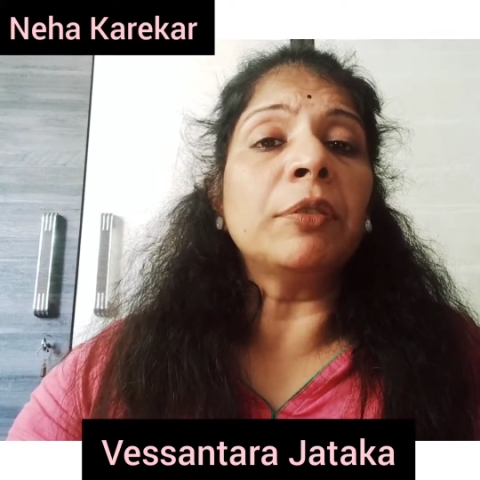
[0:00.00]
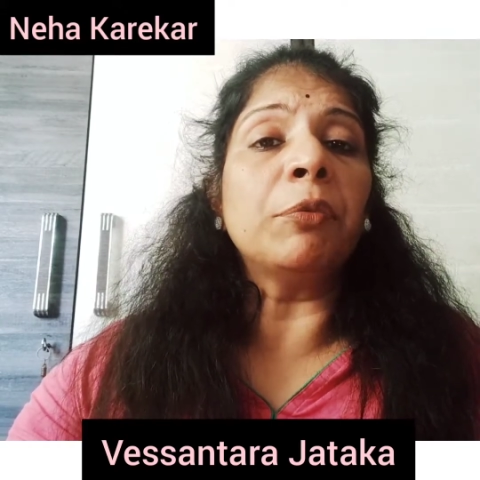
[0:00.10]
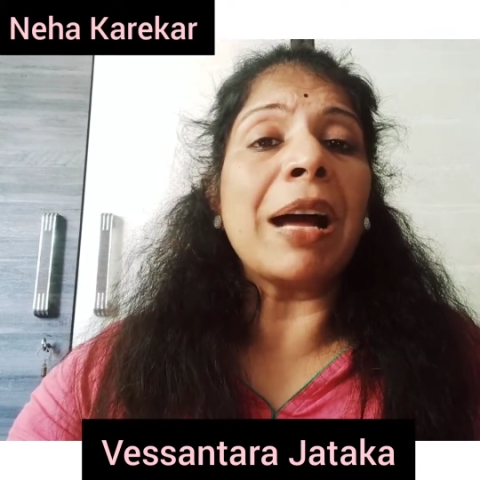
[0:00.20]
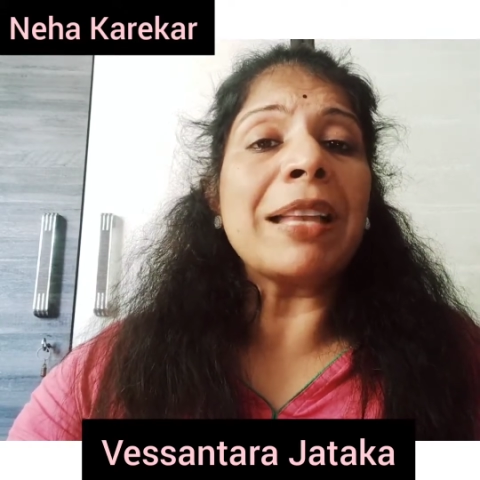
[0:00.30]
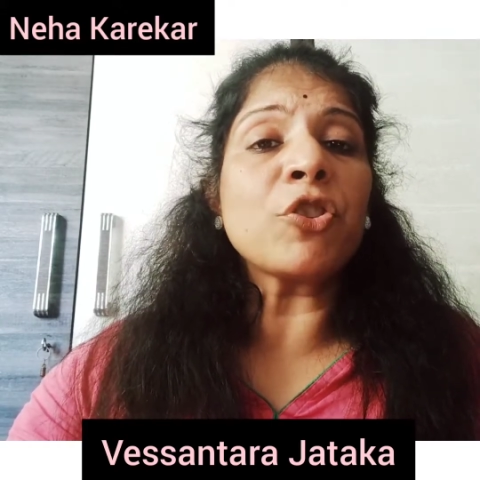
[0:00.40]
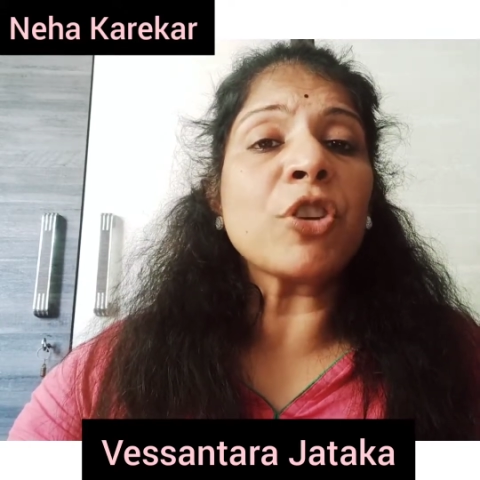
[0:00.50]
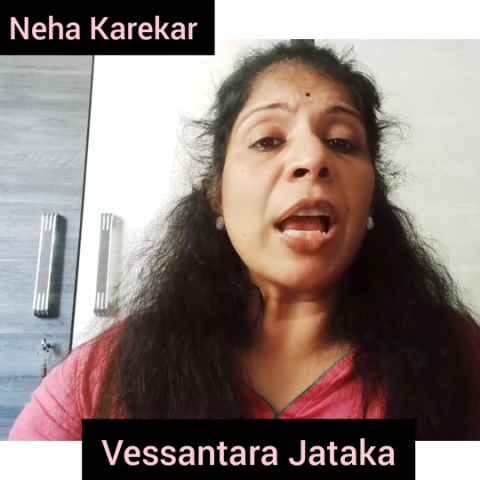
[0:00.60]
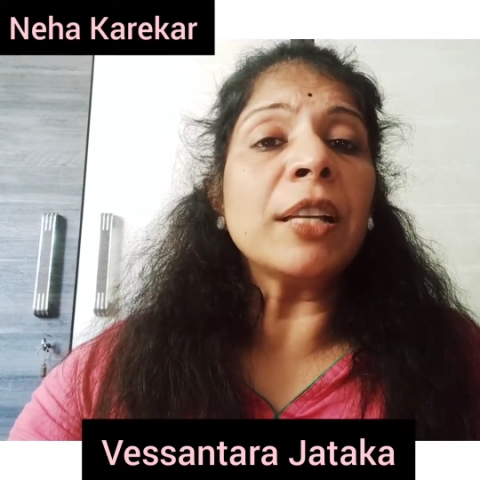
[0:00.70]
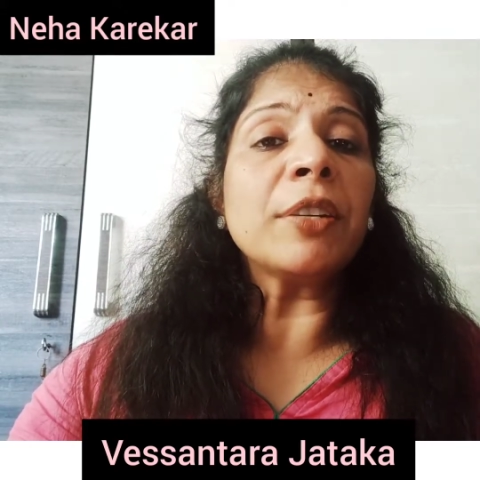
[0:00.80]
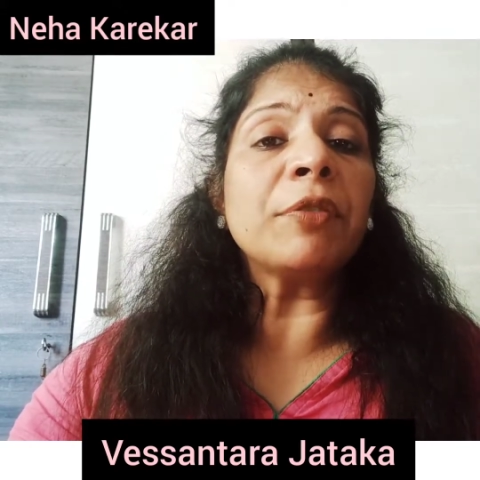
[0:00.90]
one
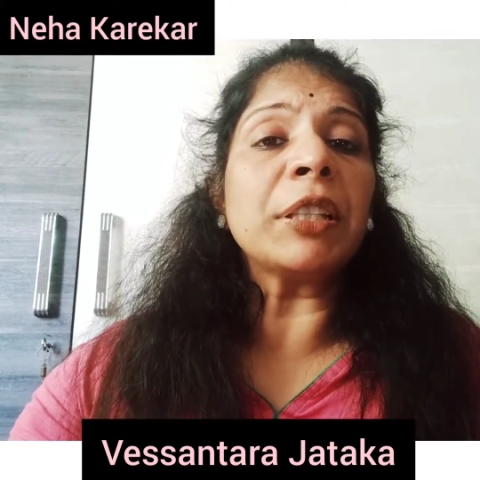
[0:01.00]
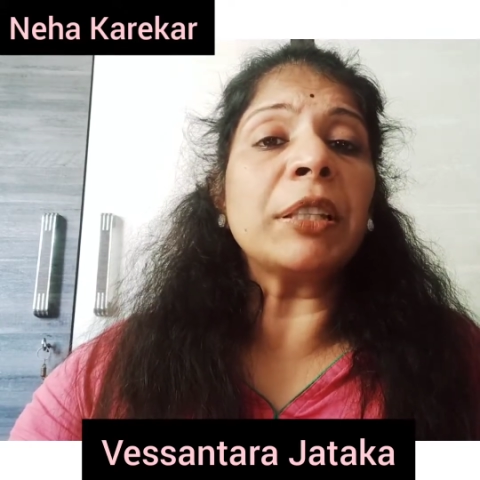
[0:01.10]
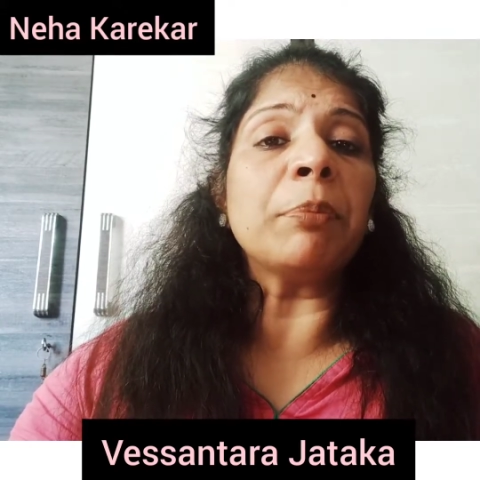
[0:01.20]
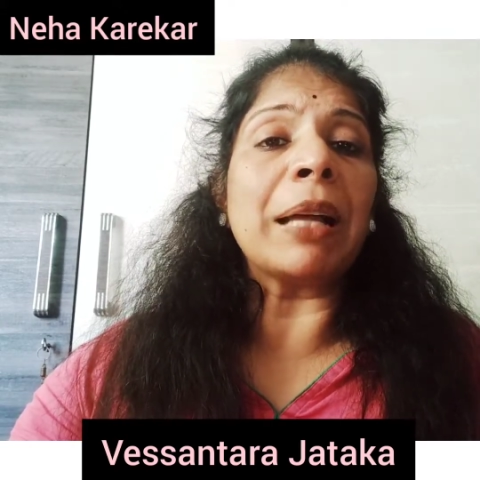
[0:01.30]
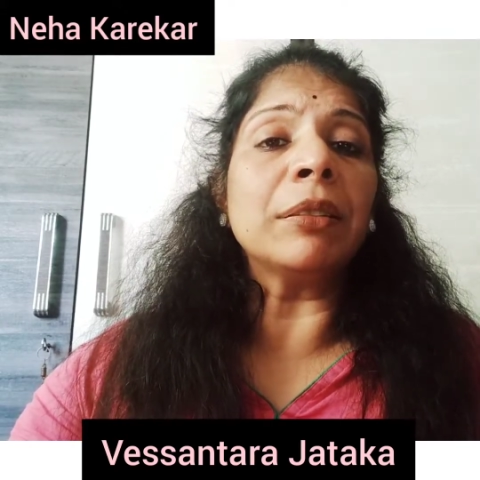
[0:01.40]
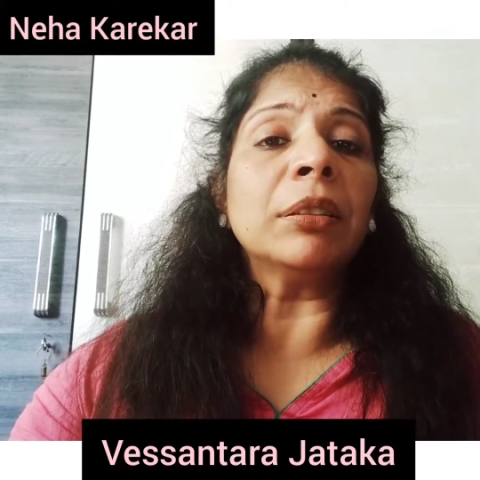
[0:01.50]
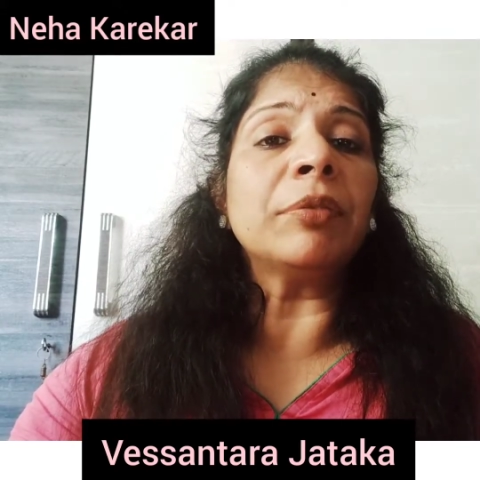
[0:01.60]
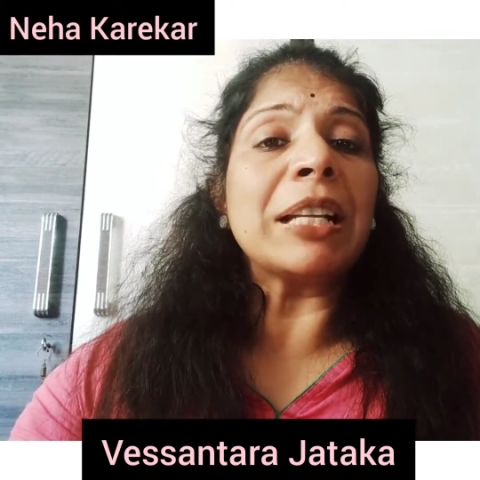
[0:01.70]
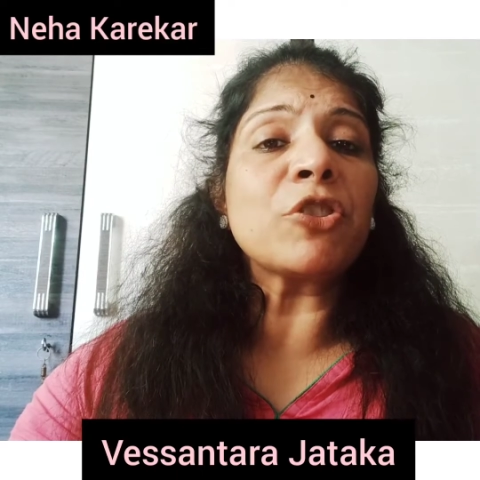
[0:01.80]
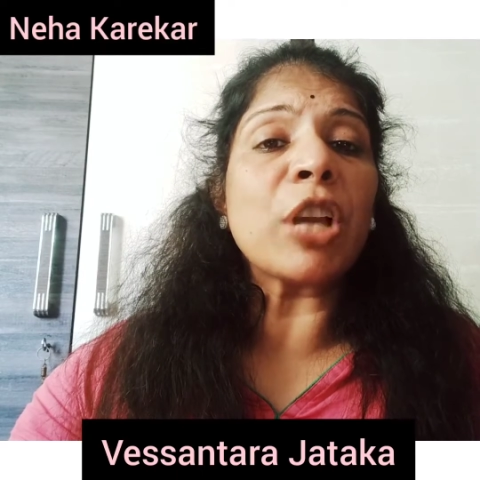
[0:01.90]
child with the mother,
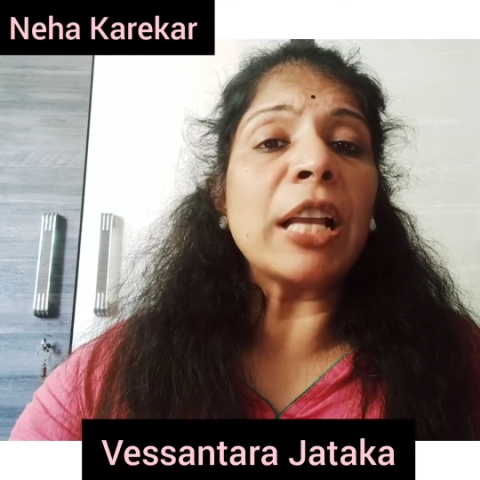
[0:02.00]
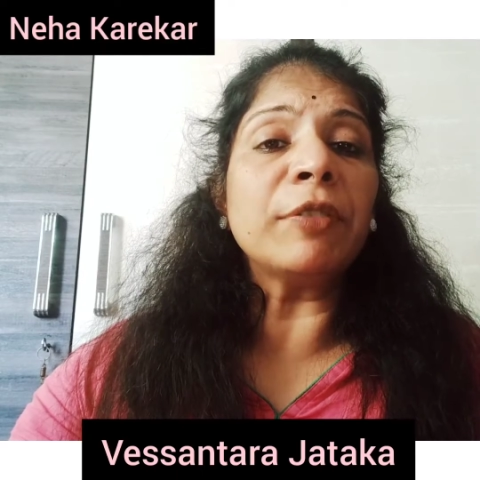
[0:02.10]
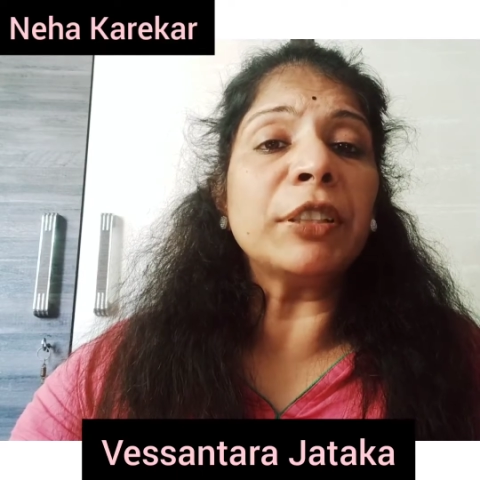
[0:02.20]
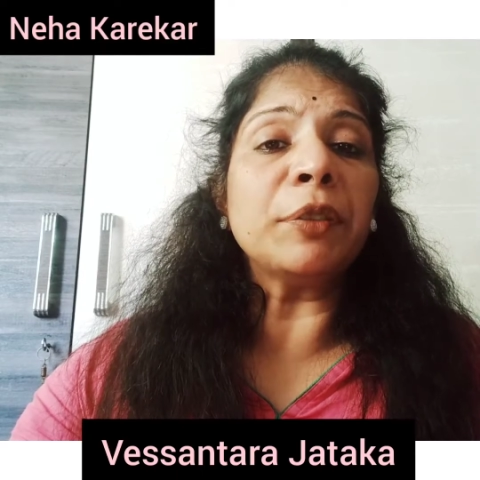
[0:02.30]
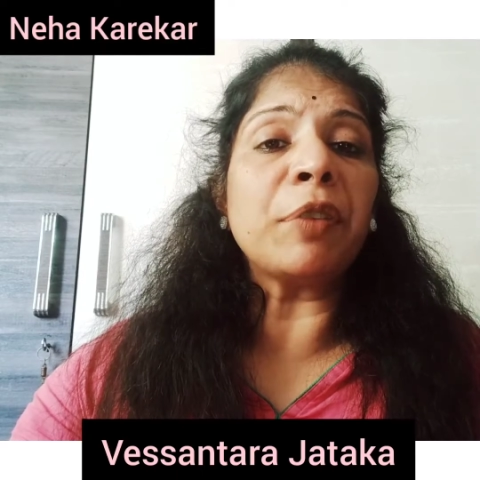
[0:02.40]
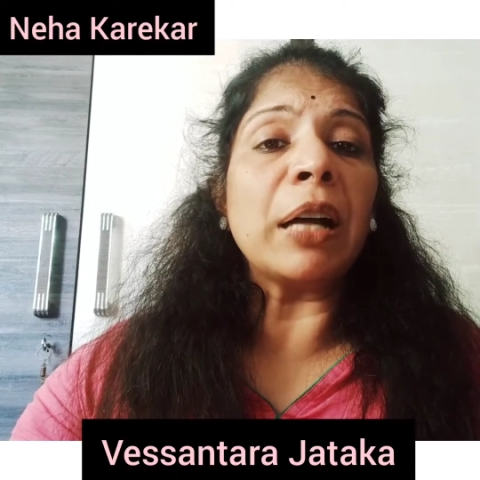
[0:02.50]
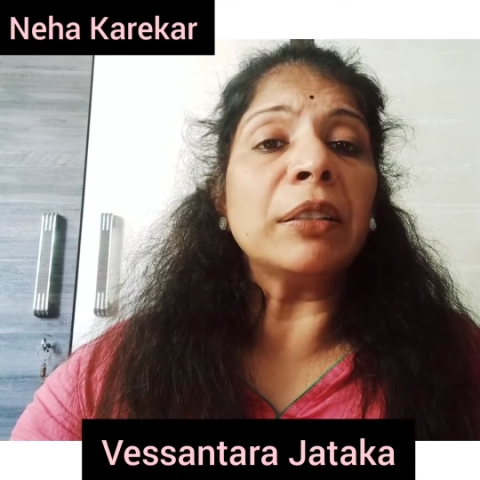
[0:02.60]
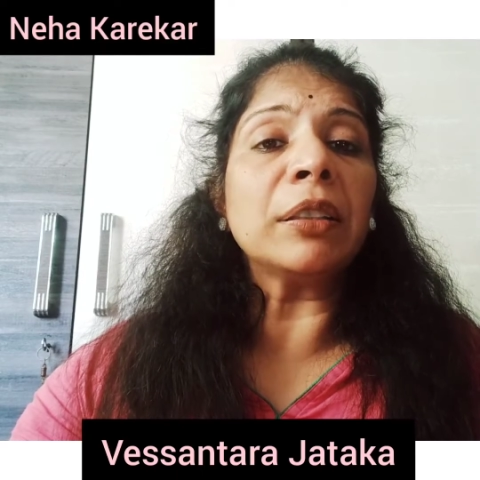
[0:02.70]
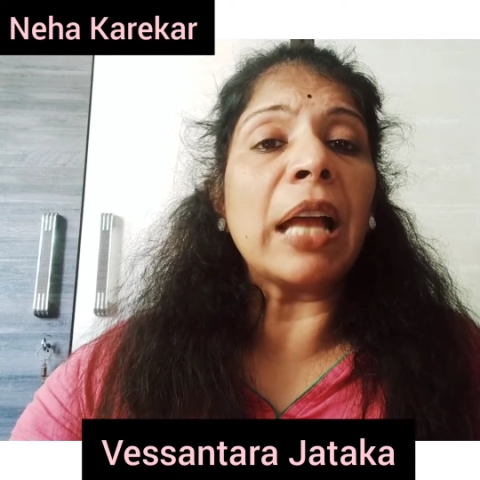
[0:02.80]
one child with the father,